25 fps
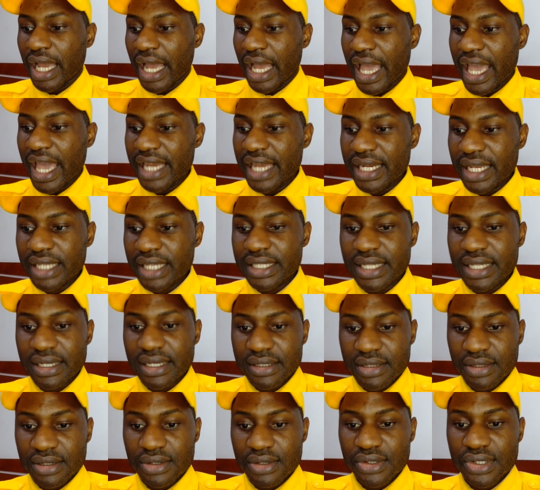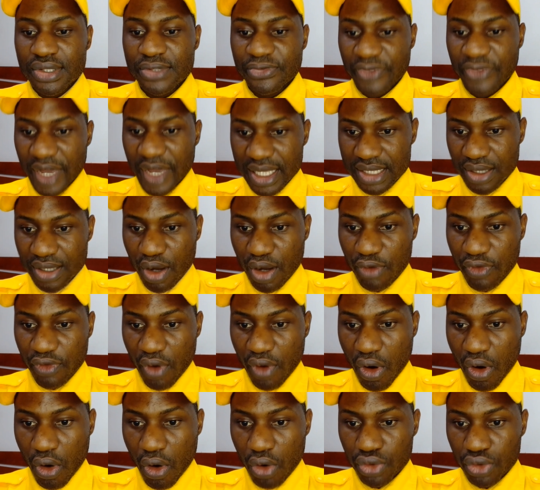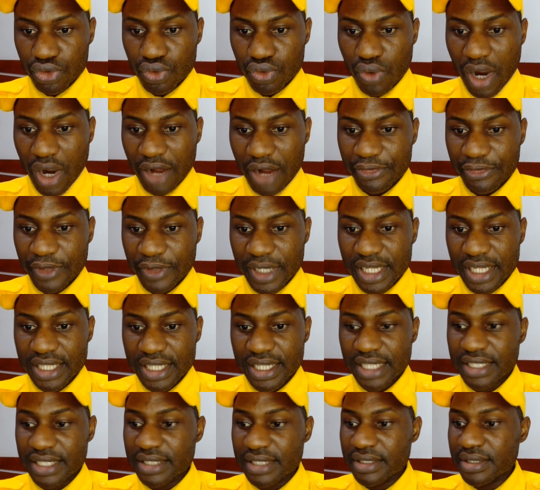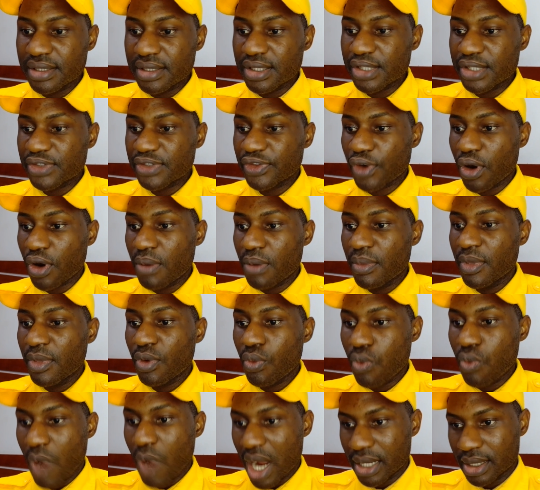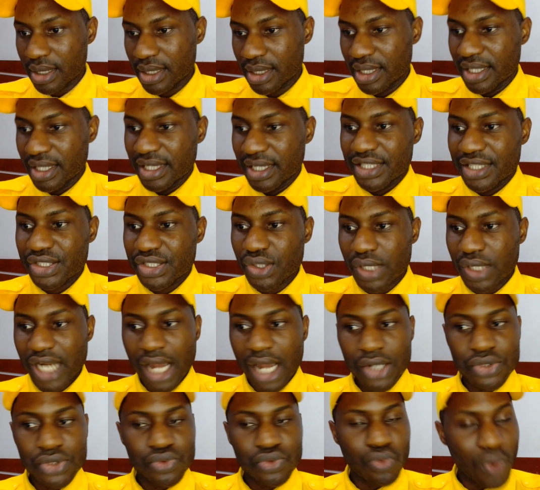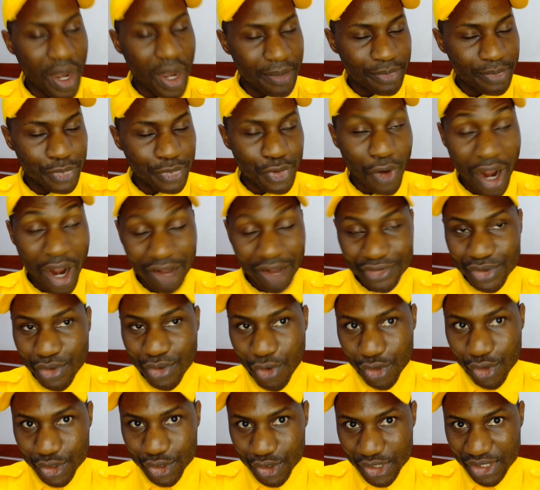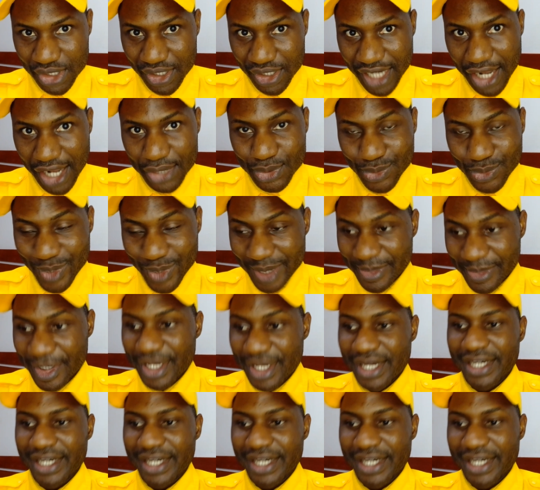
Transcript: Any details, first of all, you are filling the details from one, Sonax Web. You have to go to Sonax Web.